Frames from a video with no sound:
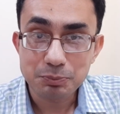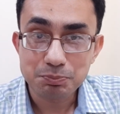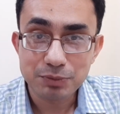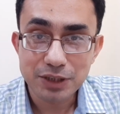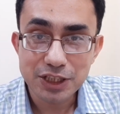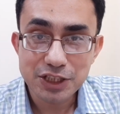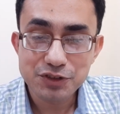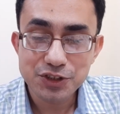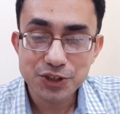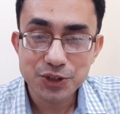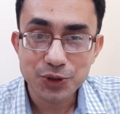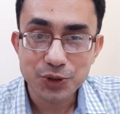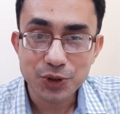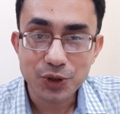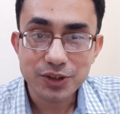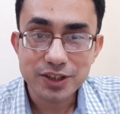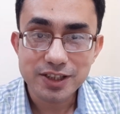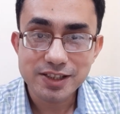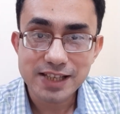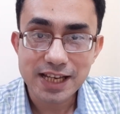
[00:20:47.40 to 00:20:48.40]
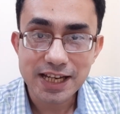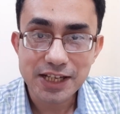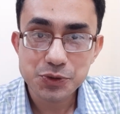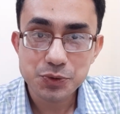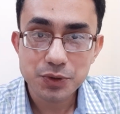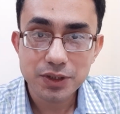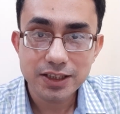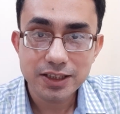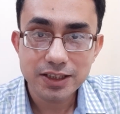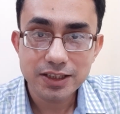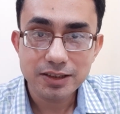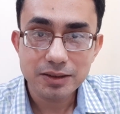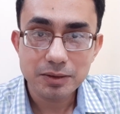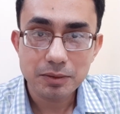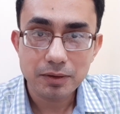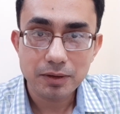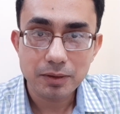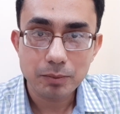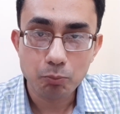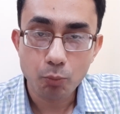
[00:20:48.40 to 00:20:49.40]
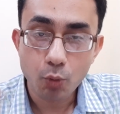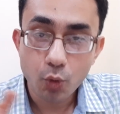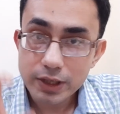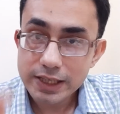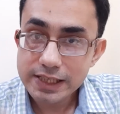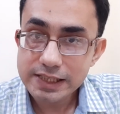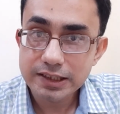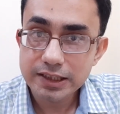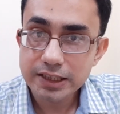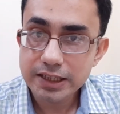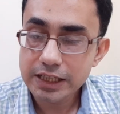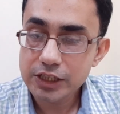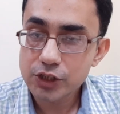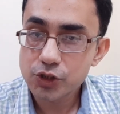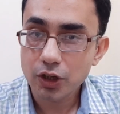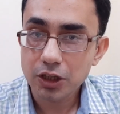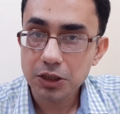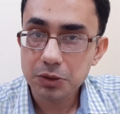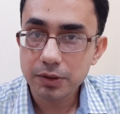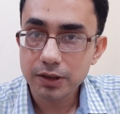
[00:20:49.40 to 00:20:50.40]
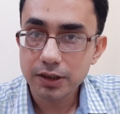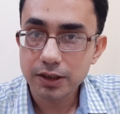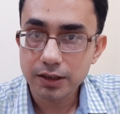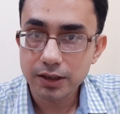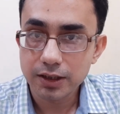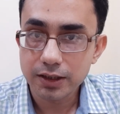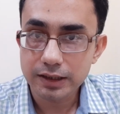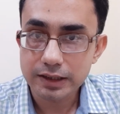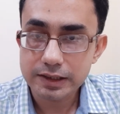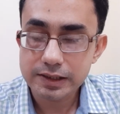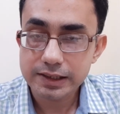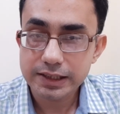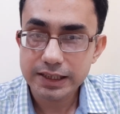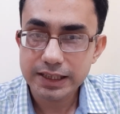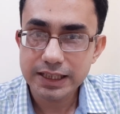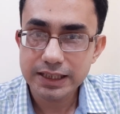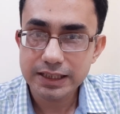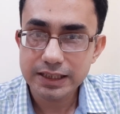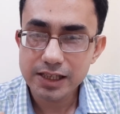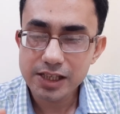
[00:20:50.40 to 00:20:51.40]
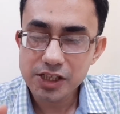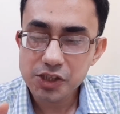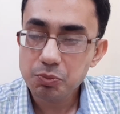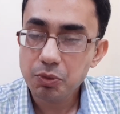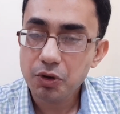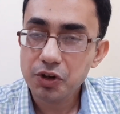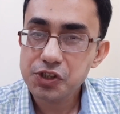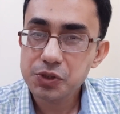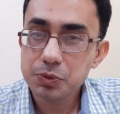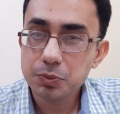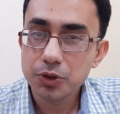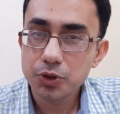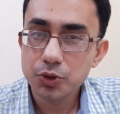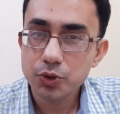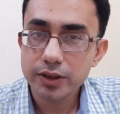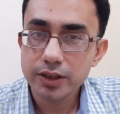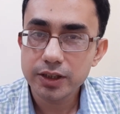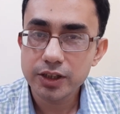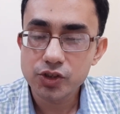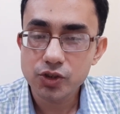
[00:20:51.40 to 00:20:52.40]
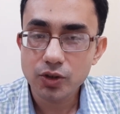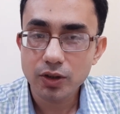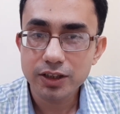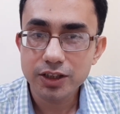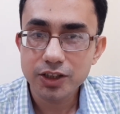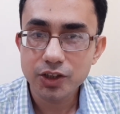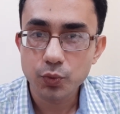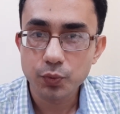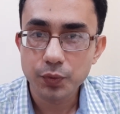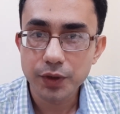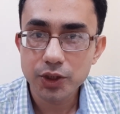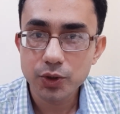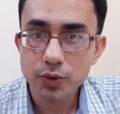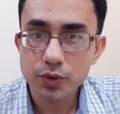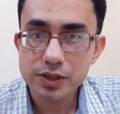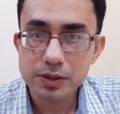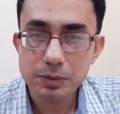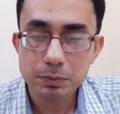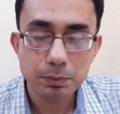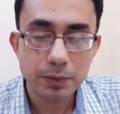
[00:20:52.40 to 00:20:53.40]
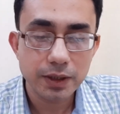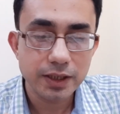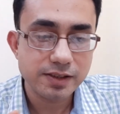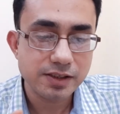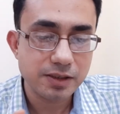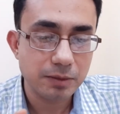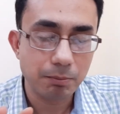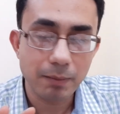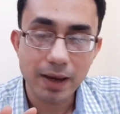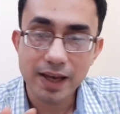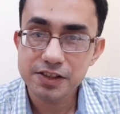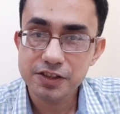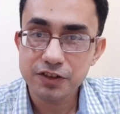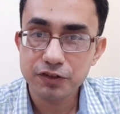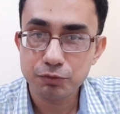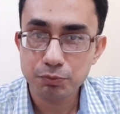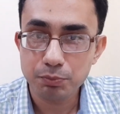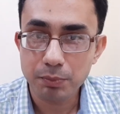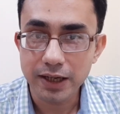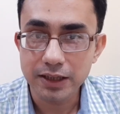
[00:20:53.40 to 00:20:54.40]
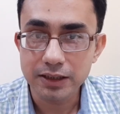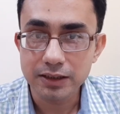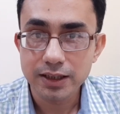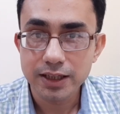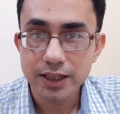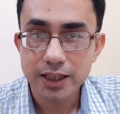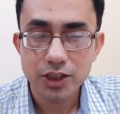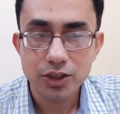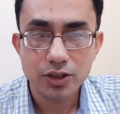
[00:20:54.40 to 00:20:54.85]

believe it or not, is actually more easily installable in Linux. It is possible to install it in Windows, but it's a massive pain.